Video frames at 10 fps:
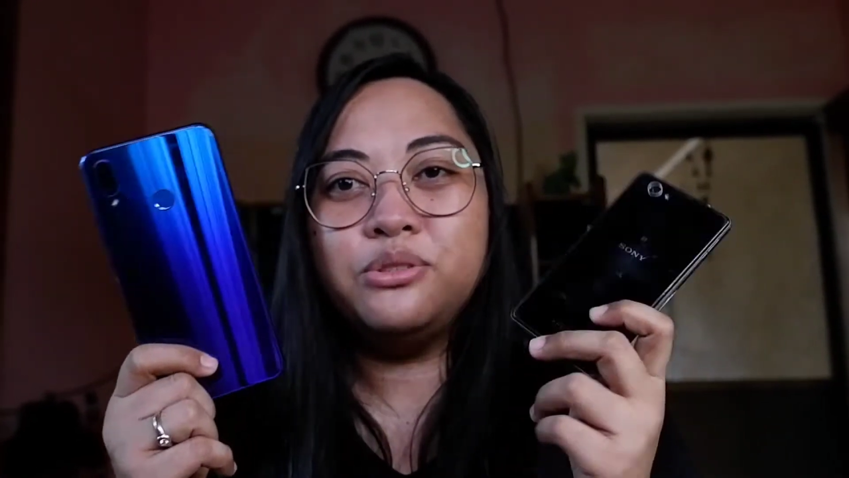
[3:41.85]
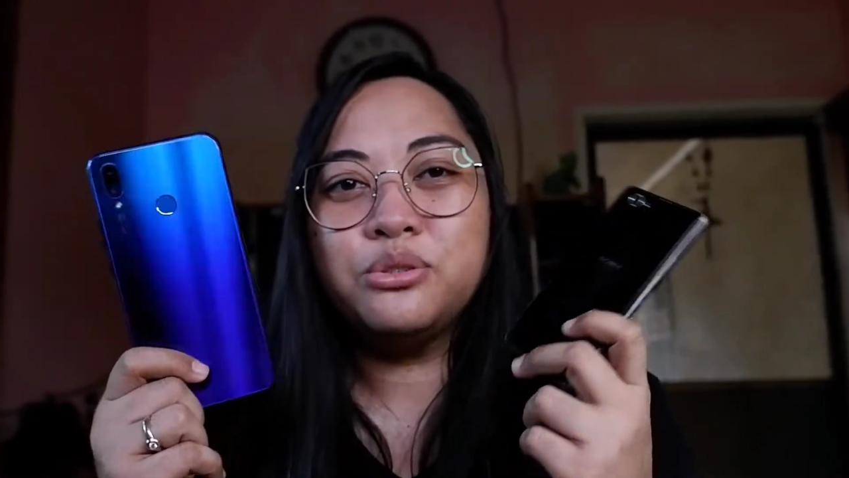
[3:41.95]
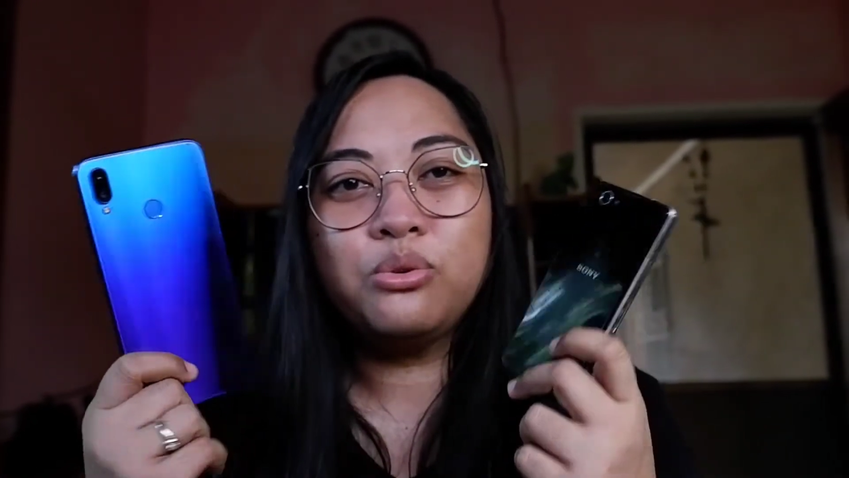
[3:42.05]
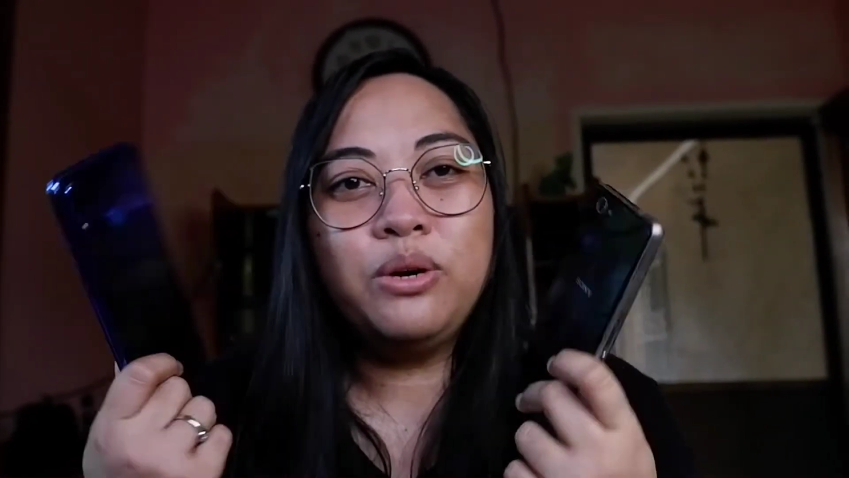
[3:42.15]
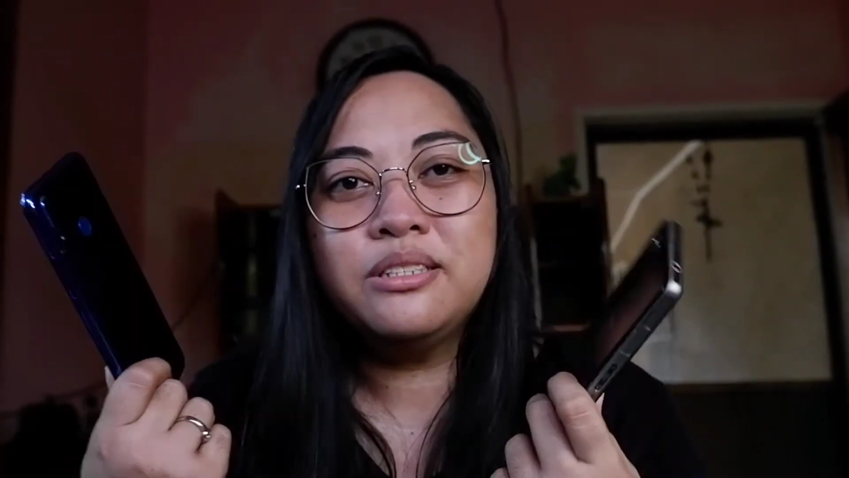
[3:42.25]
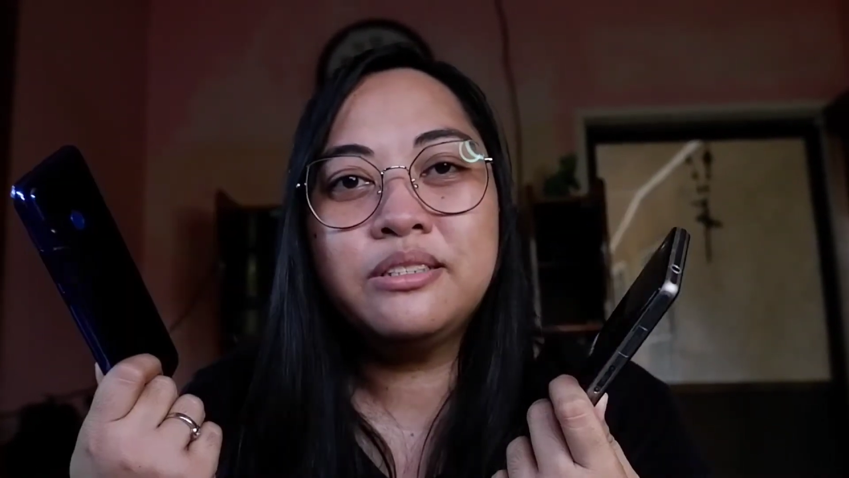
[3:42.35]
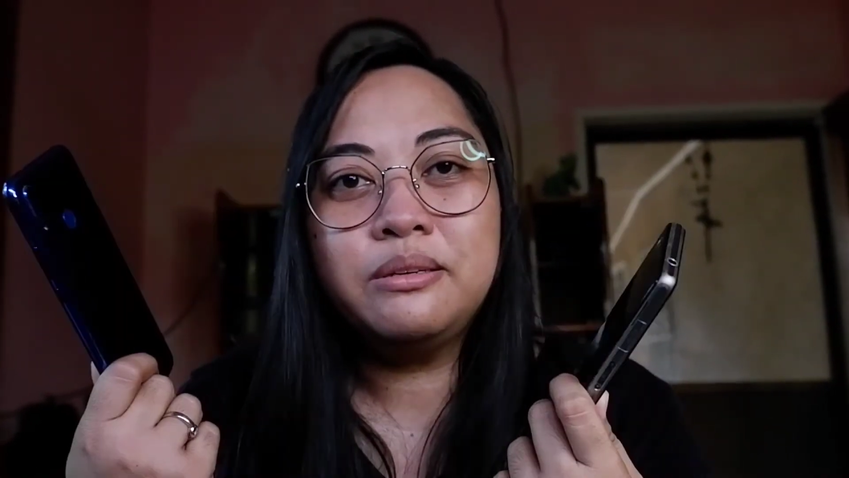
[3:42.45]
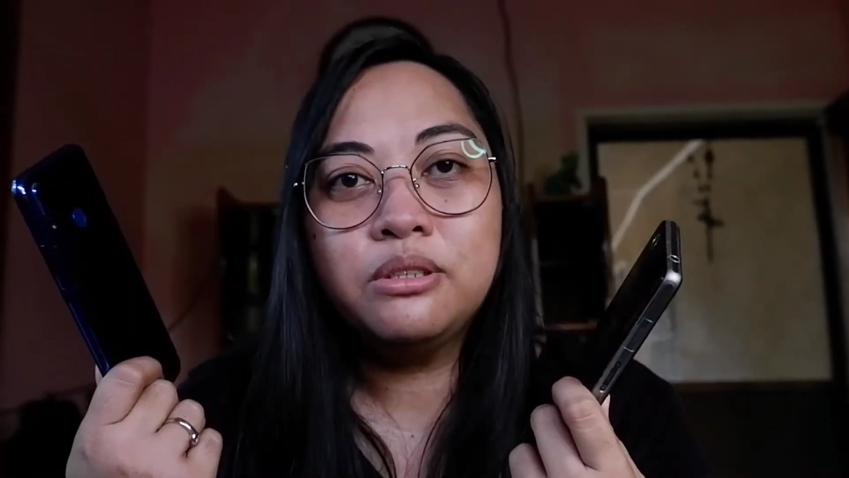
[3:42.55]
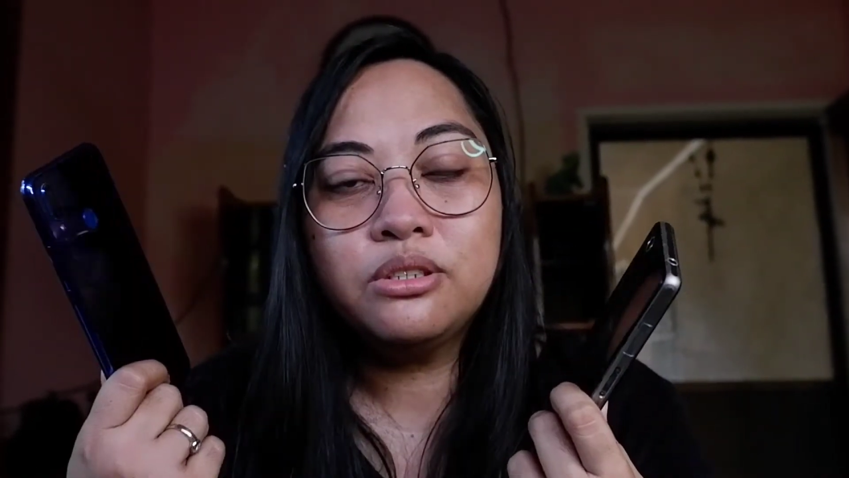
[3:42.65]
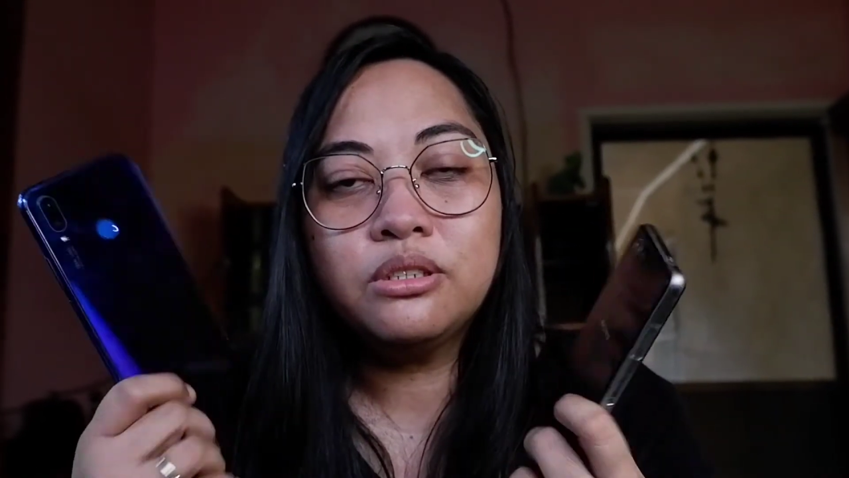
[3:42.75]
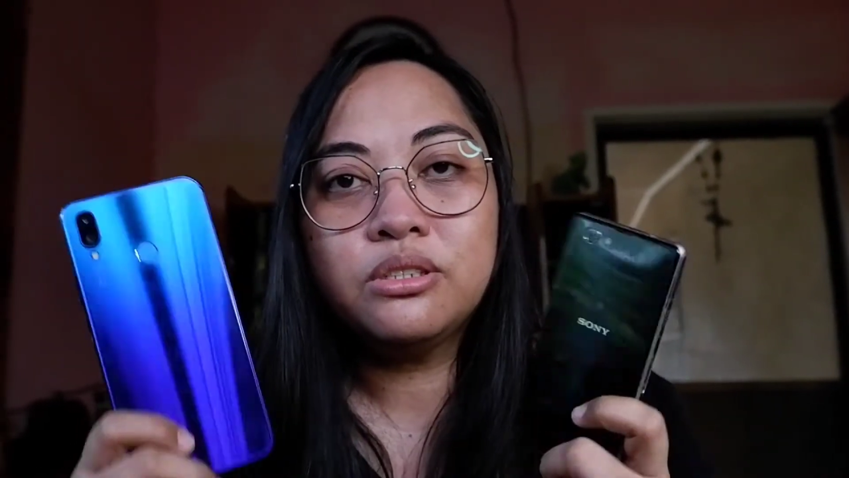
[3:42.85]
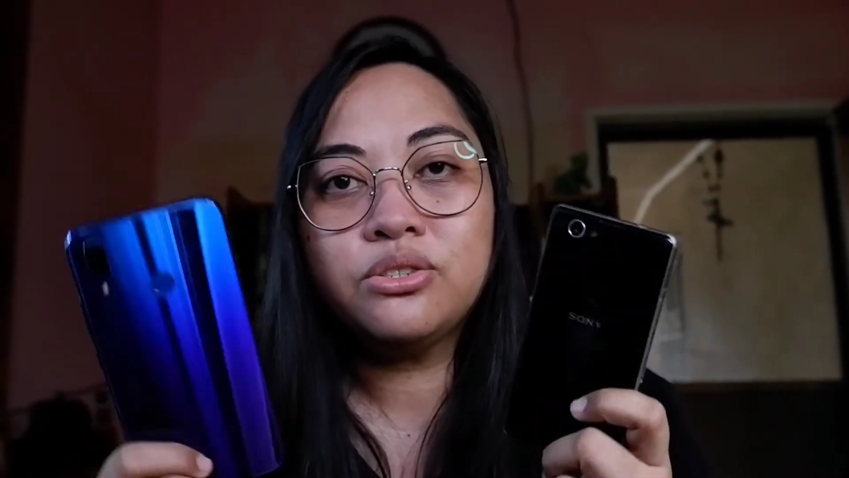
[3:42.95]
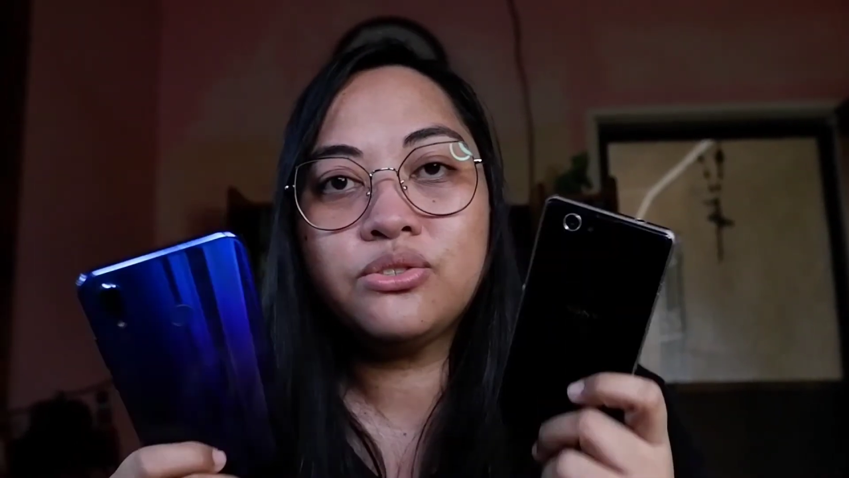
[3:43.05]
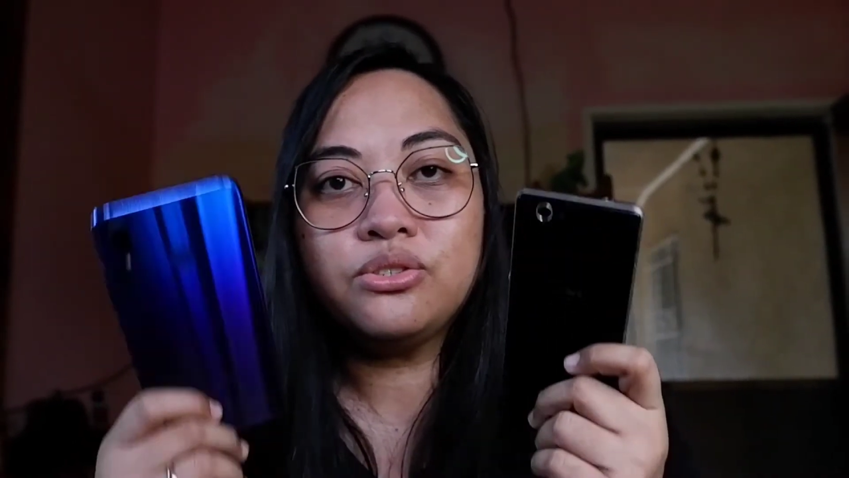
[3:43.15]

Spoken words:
they're quite similar because